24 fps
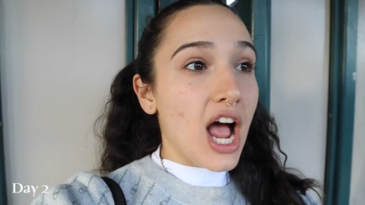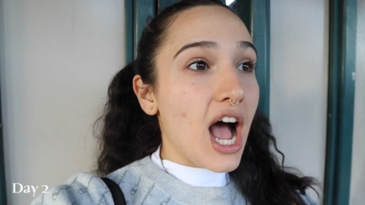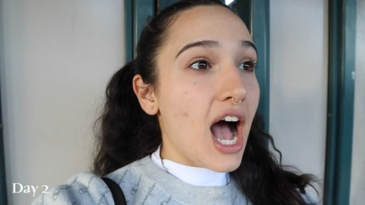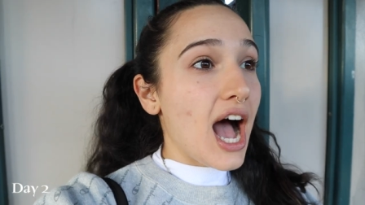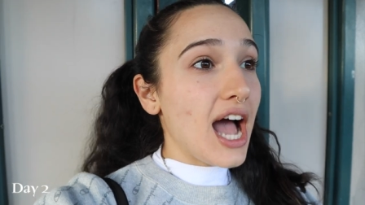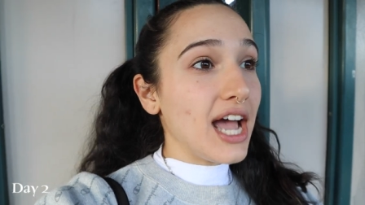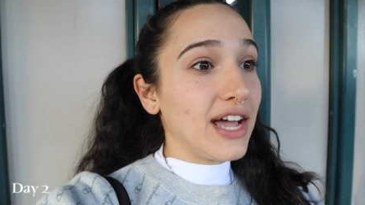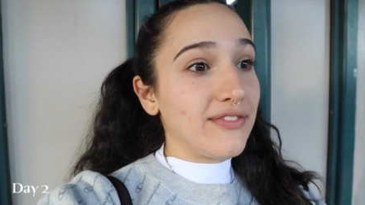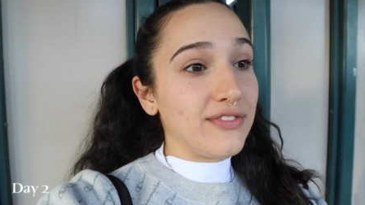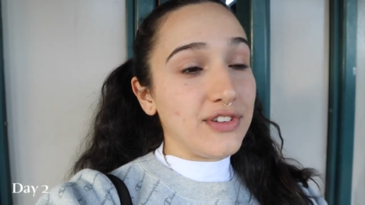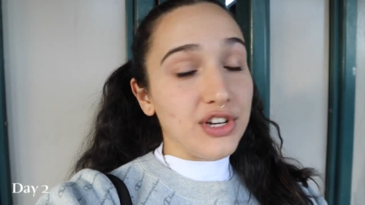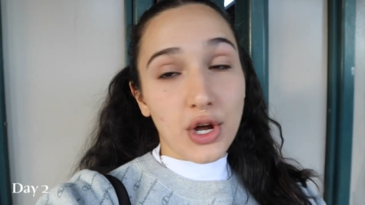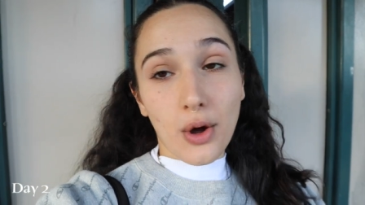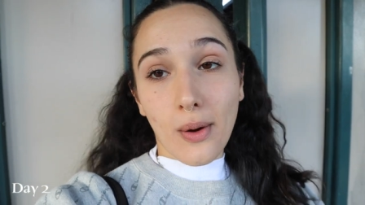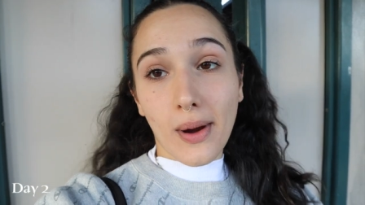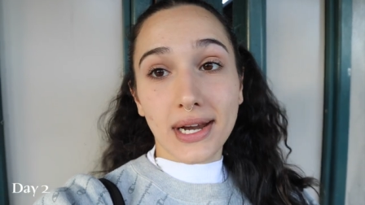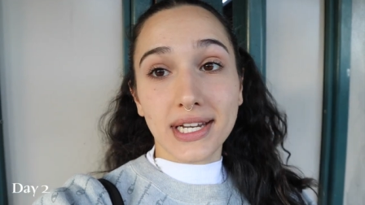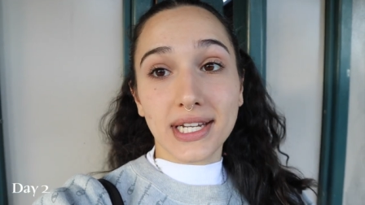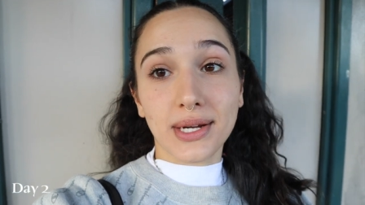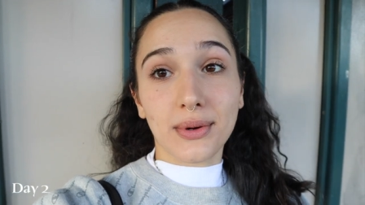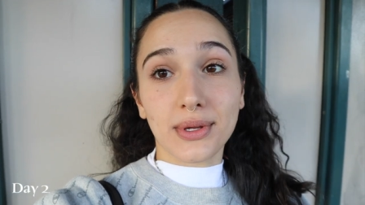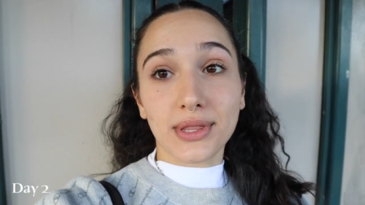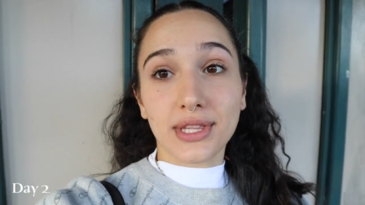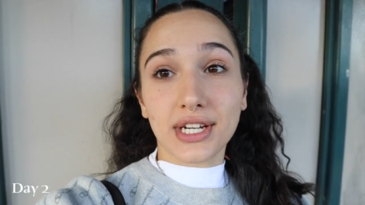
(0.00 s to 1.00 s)
I have no
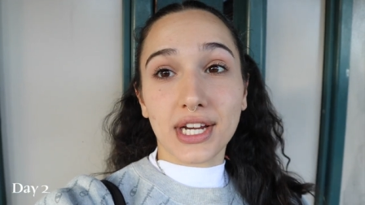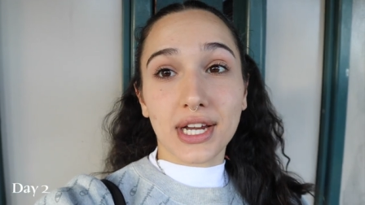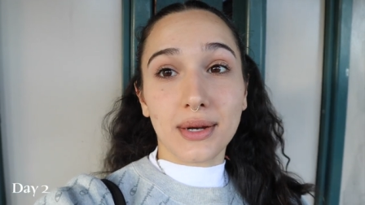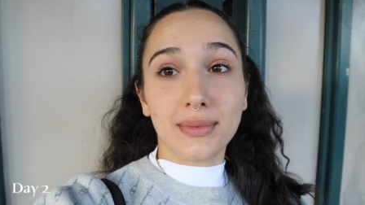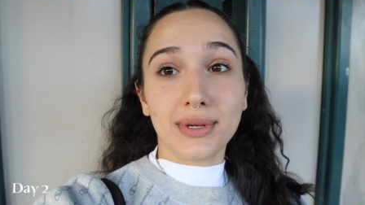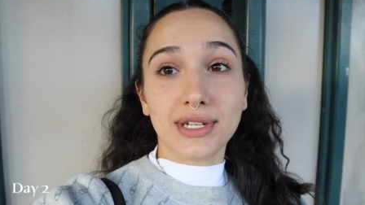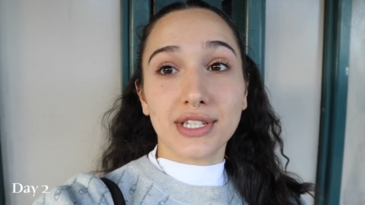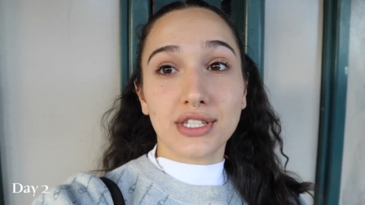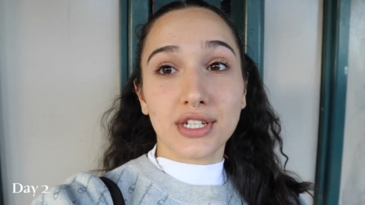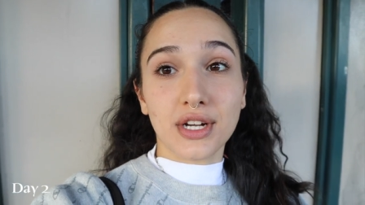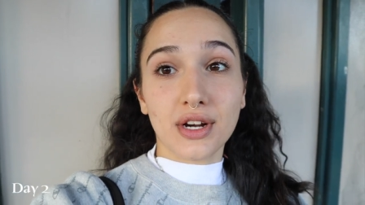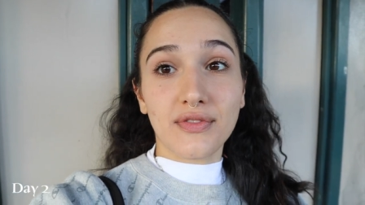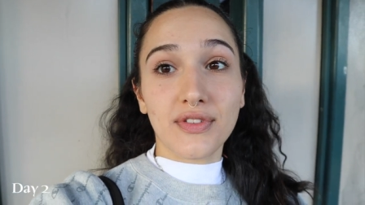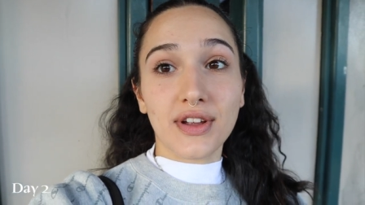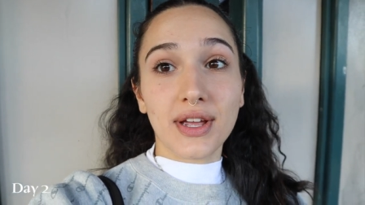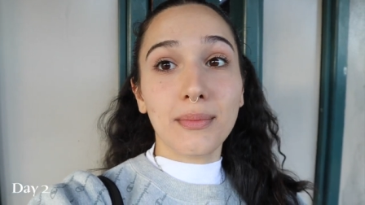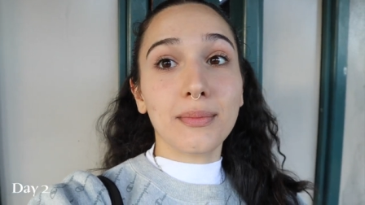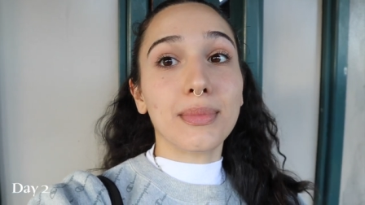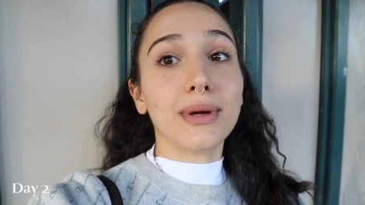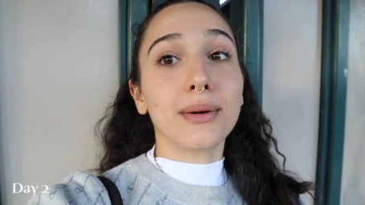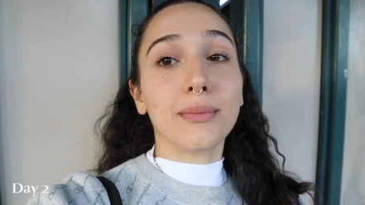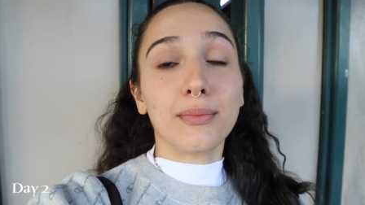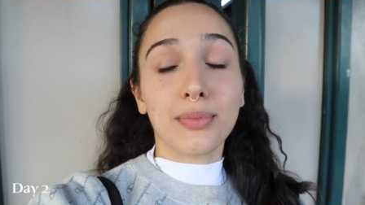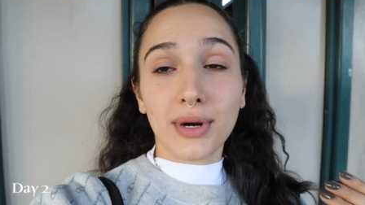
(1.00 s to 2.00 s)
idea what they're gonna be
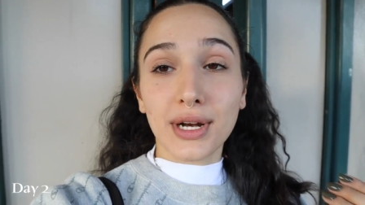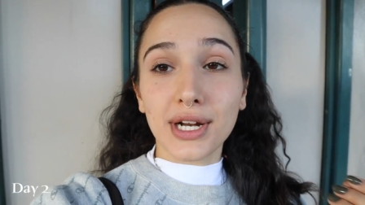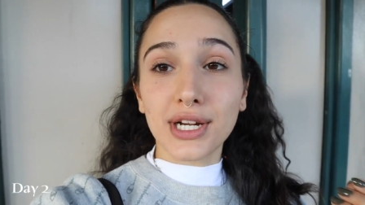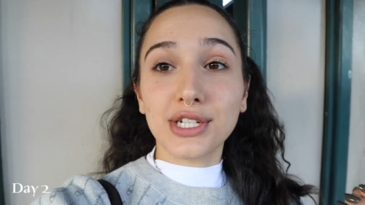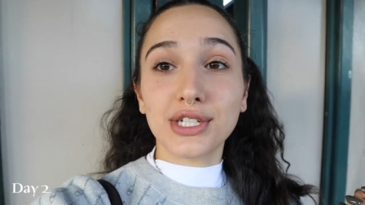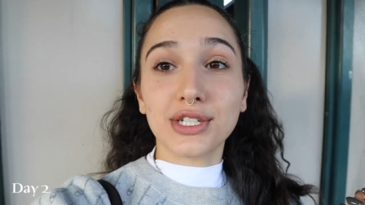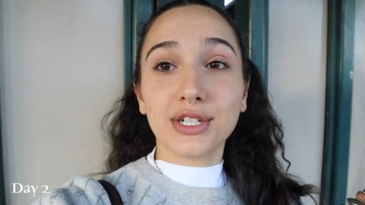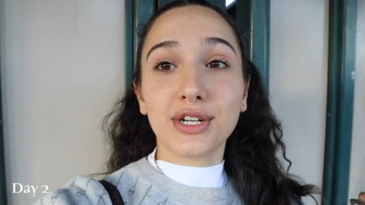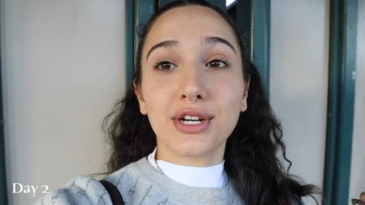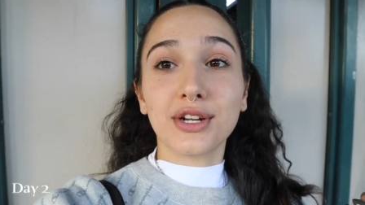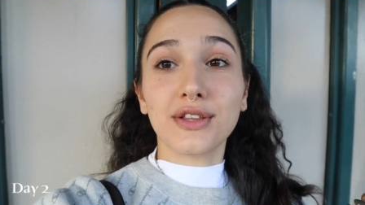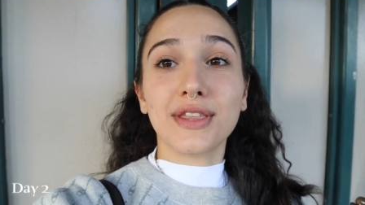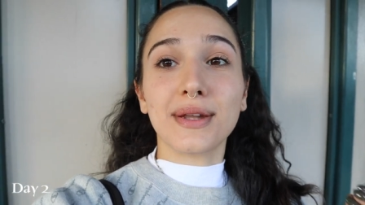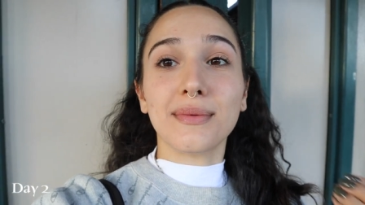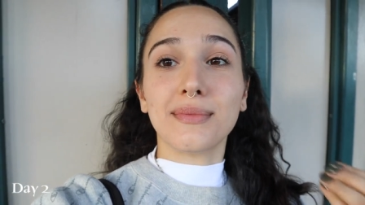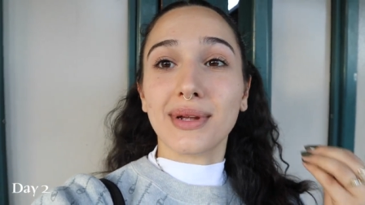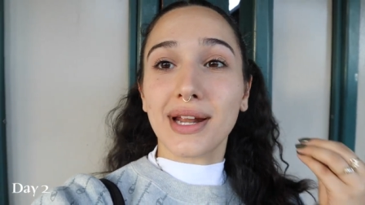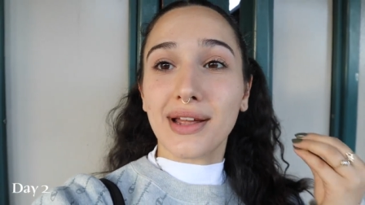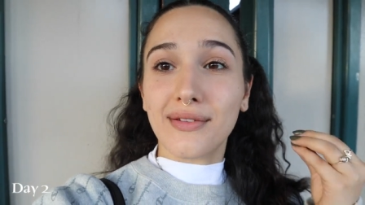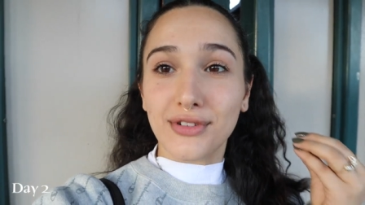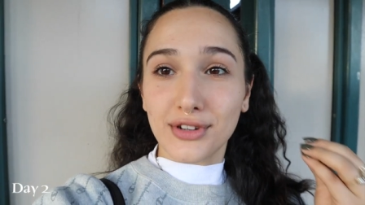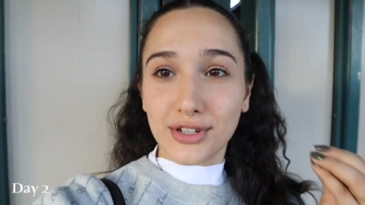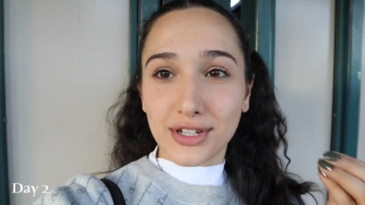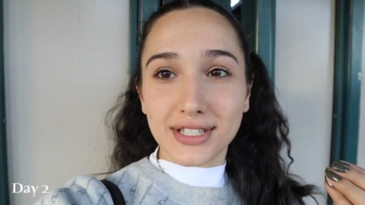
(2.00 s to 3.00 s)
serving but I'm pretty sure that I'm
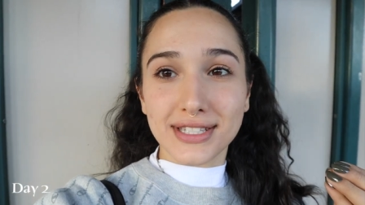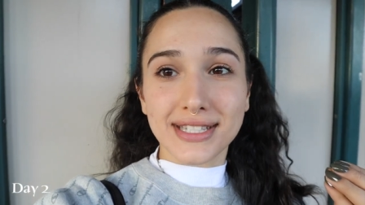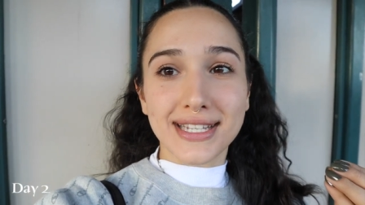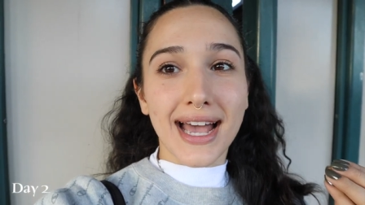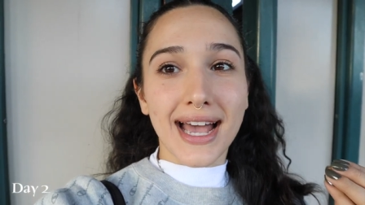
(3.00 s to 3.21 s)
gonna have a good